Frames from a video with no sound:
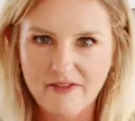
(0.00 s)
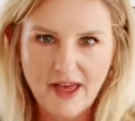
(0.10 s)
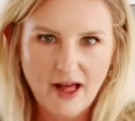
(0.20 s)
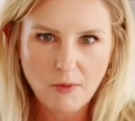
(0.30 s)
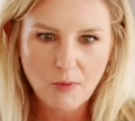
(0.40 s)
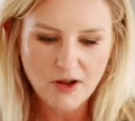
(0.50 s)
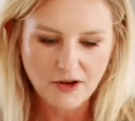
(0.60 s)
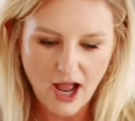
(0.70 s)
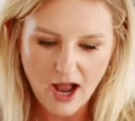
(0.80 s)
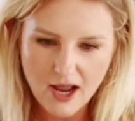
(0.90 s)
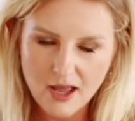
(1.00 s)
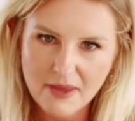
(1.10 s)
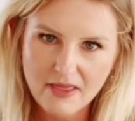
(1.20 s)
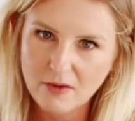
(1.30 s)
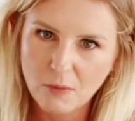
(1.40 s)
the hell we want. I am
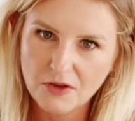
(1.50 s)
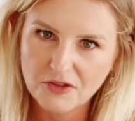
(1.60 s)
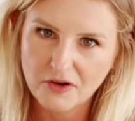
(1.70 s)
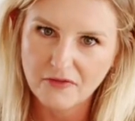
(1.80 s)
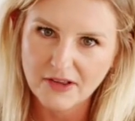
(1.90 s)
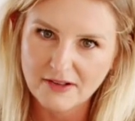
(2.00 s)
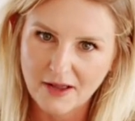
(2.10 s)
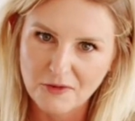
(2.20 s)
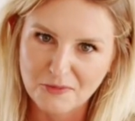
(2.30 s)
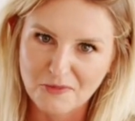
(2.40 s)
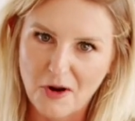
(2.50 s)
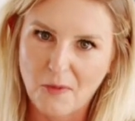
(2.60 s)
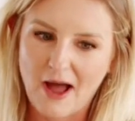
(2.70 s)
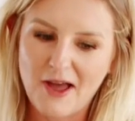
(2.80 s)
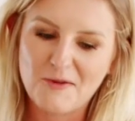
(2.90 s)
in the world's comfiest clothes from
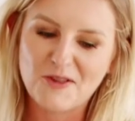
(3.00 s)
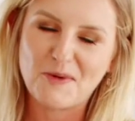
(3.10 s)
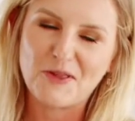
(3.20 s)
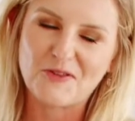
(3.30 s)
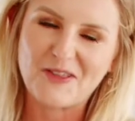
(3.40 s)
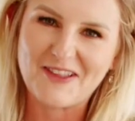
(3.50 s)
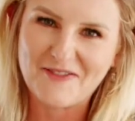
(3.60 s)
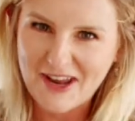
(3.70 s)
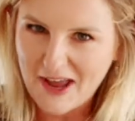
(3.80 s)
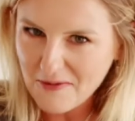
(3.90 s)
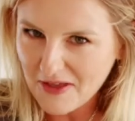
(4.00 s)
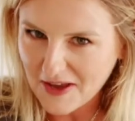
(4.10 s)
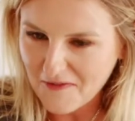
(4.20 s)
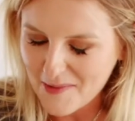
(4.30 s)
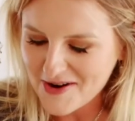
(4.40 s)
Rockwear, who is sponsoring this video.
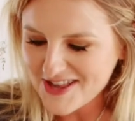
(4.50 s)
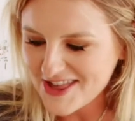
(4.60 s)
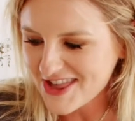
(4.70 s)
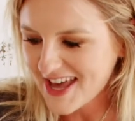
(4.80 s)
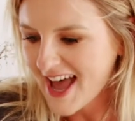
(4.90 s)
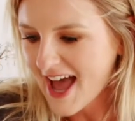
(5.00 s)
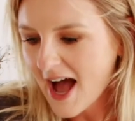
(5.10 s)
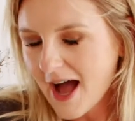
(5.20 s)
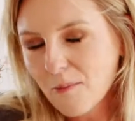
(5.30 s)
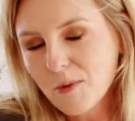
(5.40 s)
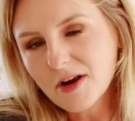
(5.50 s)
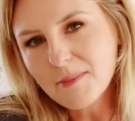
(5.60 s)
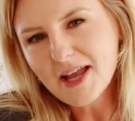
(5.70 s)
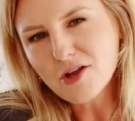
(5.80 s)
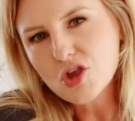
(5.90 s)
Thank you very much. We're gonna
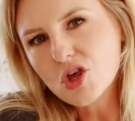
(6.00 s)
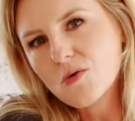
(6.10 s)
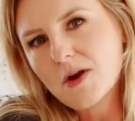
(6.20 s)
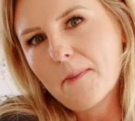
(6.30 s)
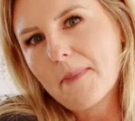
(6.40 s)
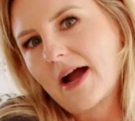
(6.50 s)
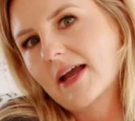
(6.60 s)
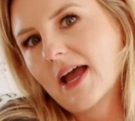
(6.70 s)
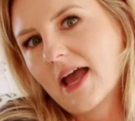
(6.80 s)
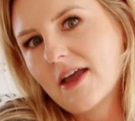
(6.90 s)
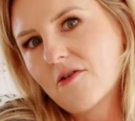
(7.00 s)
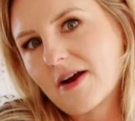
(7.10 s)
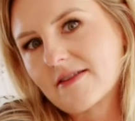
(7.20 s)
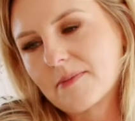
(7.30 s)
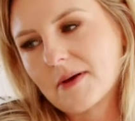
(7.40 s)
make a tuna pancake
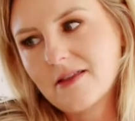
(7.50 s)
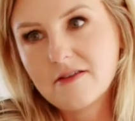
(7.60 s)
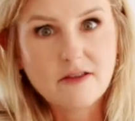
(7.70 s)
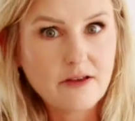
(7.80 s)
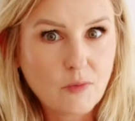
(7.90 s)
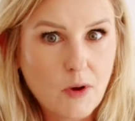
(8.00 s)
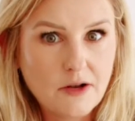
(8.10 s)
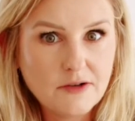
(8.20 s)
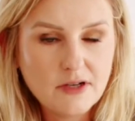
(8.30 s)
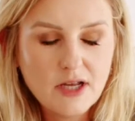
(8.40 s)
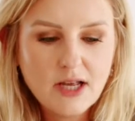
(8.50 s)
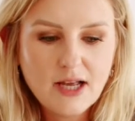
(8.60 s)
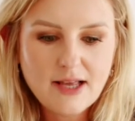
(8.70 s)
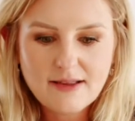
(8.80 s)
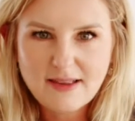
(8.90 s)
recipe that serves one.
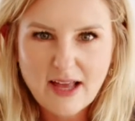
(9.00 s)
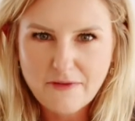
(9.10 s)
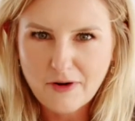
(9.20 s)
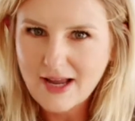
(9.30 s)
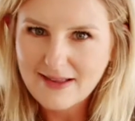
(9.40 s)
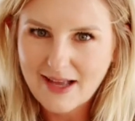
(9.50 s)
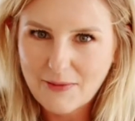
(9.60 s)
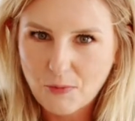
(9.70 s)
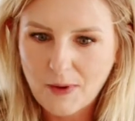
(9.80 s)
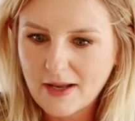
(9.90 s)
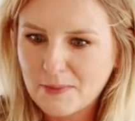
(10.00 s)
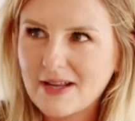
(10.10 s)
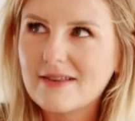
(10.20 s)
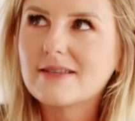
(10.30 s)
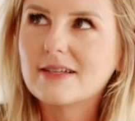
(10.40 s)
It's savory, it sounds weird, but
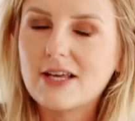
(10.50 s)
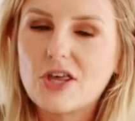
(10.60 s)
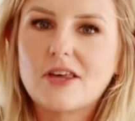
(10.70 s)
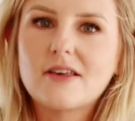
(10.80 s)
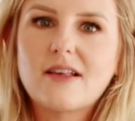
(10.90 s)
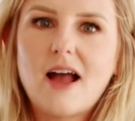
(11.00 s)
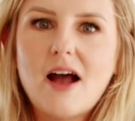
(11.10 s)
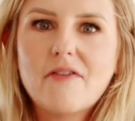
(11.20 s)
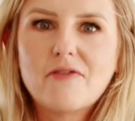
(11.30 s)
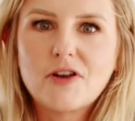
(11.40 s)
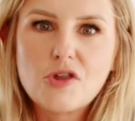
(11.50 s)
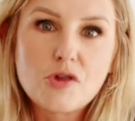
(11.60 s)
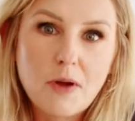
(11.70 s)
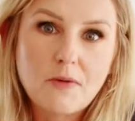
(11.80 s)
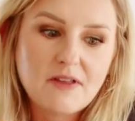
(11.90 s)
it's delicious. I have it for
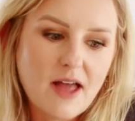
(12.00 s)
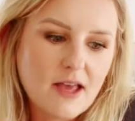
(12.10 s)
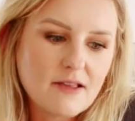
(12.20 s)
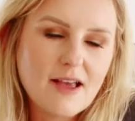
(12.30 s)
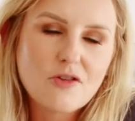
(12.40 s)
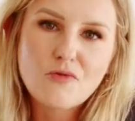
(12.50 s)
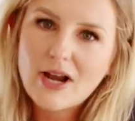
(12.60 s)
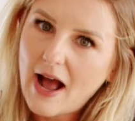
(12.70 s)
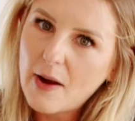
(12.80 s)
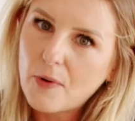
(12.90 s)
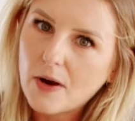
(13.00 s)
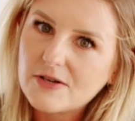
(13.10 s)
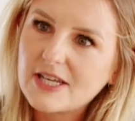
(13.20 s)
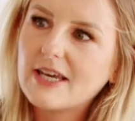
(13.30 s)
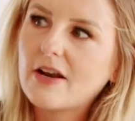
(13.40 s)
lunch most days. It's really high
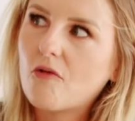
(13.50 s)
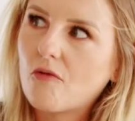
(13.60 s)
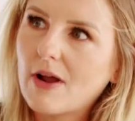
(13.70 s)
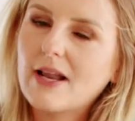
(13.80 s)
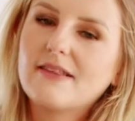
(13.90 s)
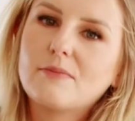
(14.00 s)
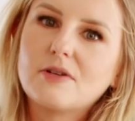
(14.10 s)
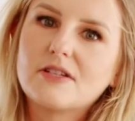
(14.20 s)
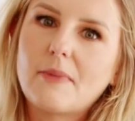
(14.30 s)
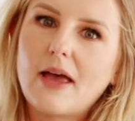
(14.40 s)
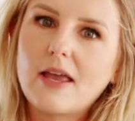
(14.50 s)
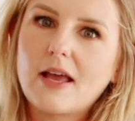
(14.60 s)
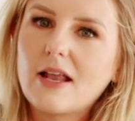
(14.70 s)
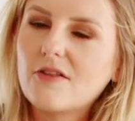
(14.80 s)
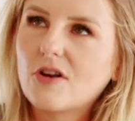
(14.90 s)
protein, really simple to
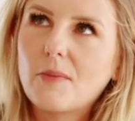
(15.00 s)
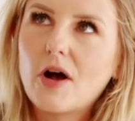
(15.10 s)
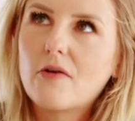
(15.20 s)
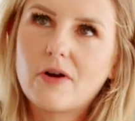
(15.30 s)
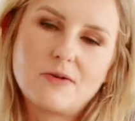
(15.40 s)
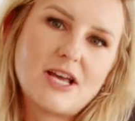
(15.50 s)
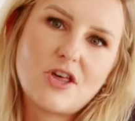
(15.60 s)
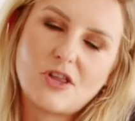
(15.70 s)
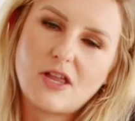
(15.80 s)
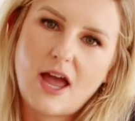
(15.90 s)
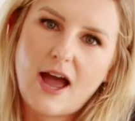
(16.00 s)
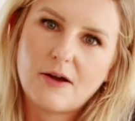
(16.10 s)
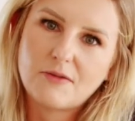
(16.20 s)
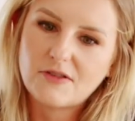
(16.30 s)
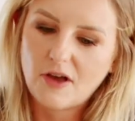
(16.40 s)
make. It's gonna be on rotation in your
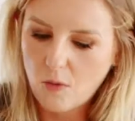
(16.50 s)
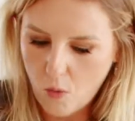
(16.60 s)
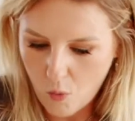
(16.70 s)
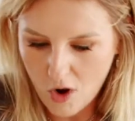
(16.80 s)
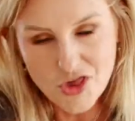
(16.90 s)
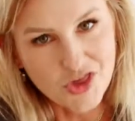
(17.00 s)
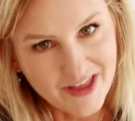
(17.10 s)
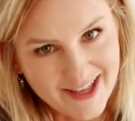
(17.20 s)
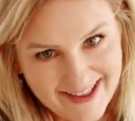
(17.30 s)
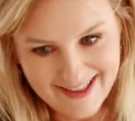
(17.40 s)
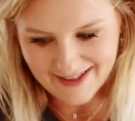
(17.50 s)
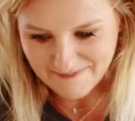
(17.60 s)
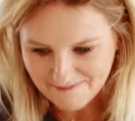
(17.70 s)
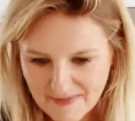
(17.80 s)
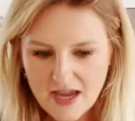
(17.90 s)
house, so watch this.
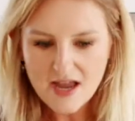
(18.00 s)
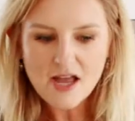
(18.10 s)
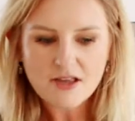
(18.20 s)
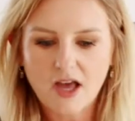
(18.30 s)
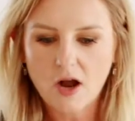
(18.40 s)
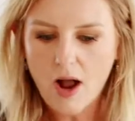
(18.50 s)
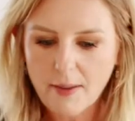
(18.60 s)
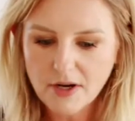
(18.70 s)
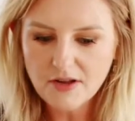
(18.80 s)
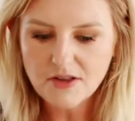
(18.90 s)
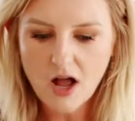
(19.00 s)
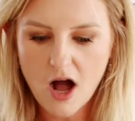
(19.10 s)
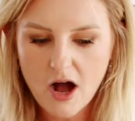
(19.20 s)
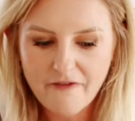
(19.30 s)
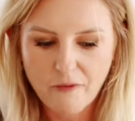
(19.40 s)
So I'm gonna start
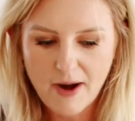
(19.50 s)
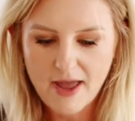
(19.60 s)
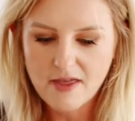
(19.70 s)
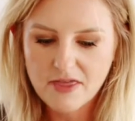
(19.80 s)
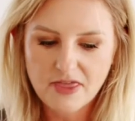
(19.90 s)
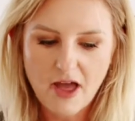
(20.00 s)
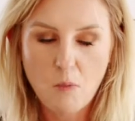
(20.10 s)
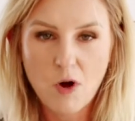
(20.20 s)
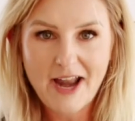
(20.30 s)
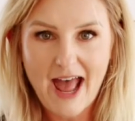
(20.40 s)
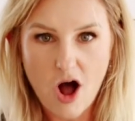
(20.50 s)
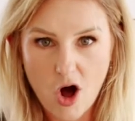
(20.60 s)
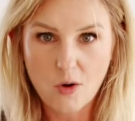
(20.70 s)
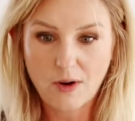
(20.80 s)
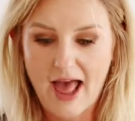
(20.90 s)
off with one
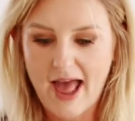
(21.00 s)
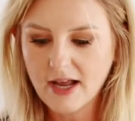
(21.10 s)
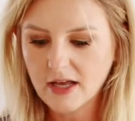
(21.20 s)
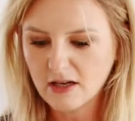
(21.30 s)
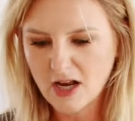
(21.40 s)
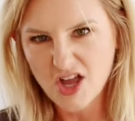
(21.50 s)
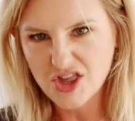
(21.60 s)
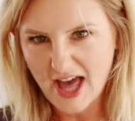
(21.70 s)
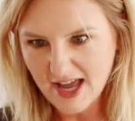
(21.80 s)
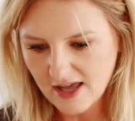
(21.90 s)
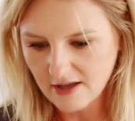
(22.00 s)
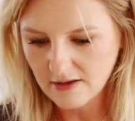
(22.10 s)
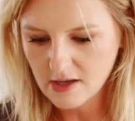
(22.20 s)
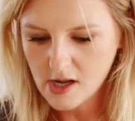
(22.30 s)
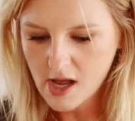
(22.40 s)
whole egg, large egg,
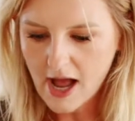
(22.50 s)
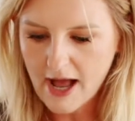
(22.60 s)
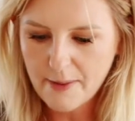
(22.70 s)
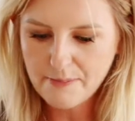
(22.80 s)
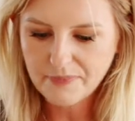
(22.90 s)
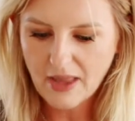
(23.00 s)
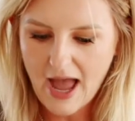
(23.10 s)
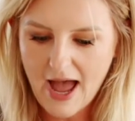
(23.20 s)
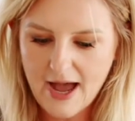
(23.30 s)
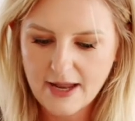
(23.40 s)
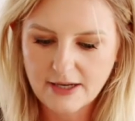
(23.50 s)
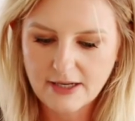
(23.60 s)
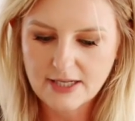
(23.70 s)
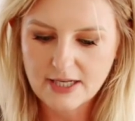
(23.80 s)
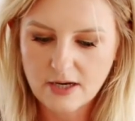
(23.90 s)

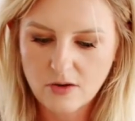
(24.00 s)
and